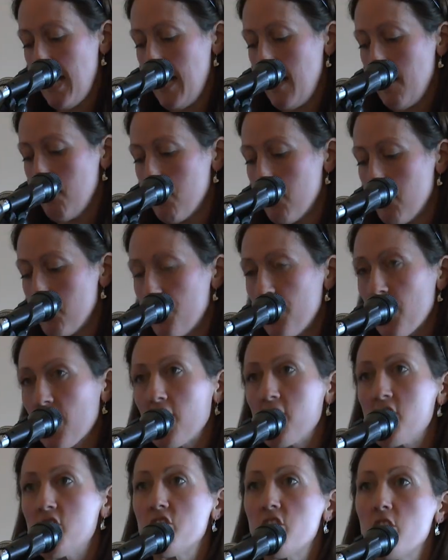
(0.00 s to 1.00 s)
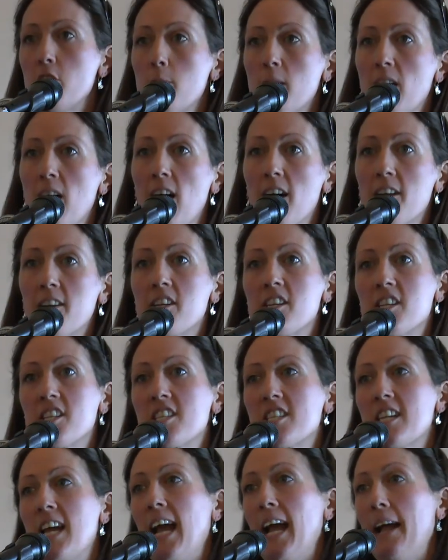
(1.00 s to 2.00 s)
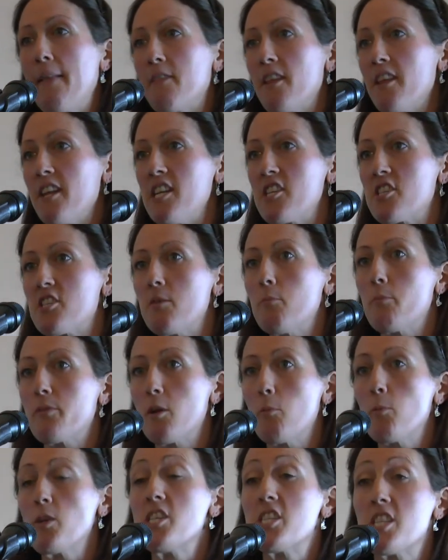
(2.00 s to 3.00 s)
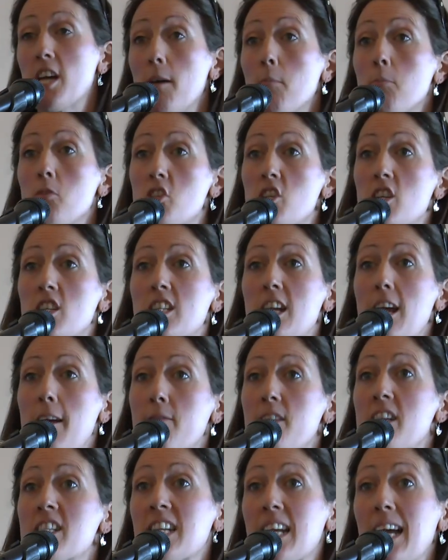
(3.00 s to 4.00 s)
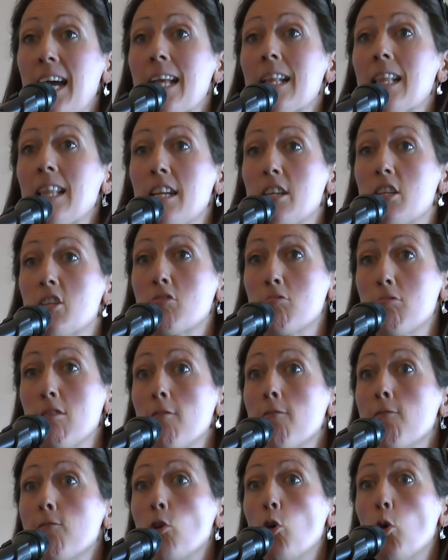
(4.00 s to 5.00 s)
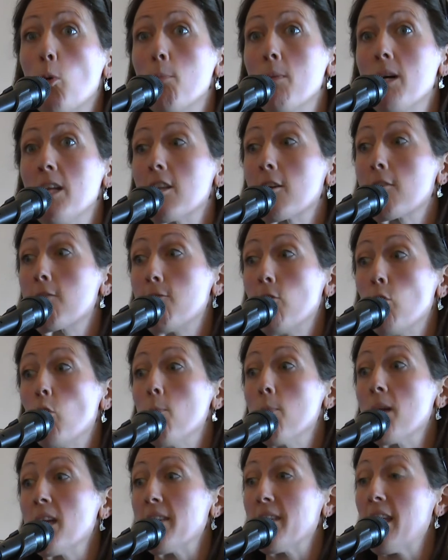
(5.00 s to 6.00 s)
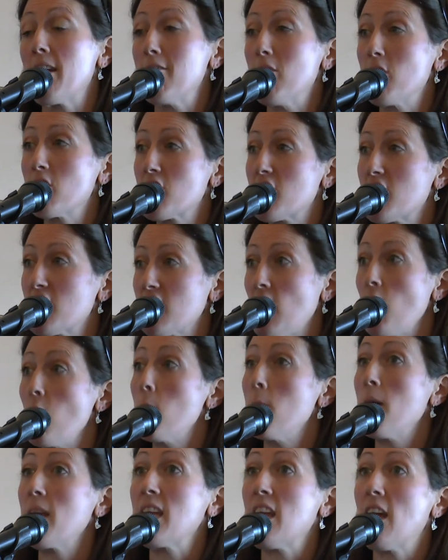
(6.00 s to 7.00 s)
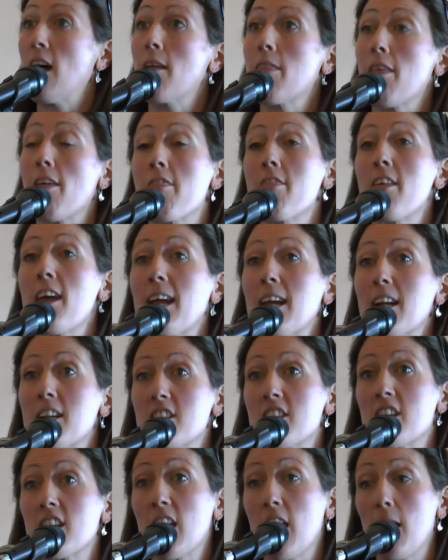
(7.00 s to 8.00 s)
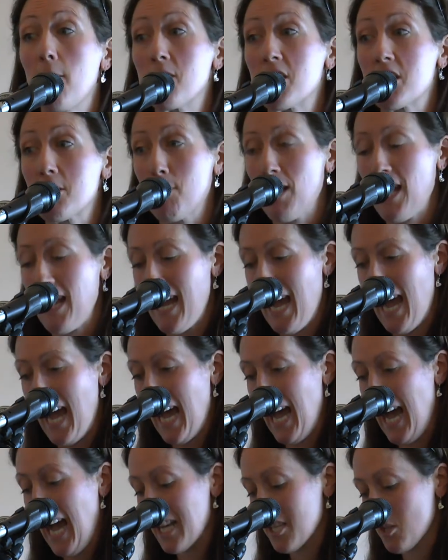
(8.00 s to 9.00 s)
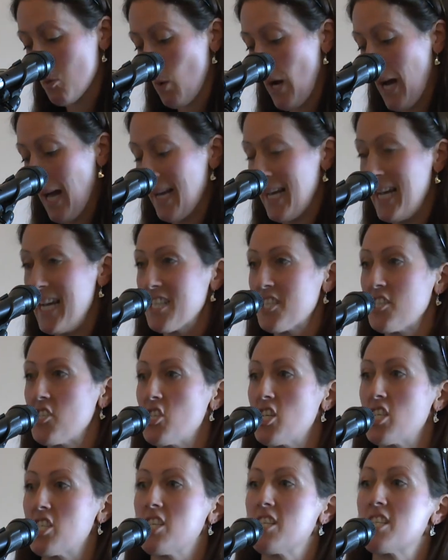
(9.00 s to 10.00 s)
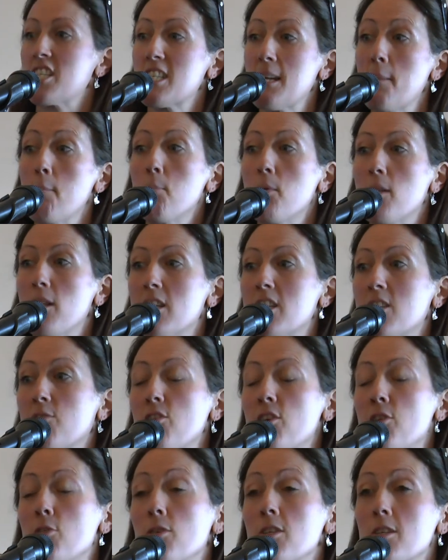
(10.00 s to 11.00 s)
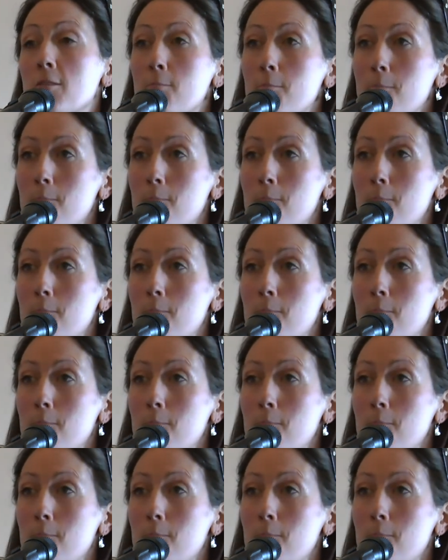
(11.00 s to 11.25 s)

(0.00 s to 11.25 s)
help the consumer understand that we don't just have this cattle industry for milk, for meat. There are so many other things that come into play as well. It isn't just as simple as food.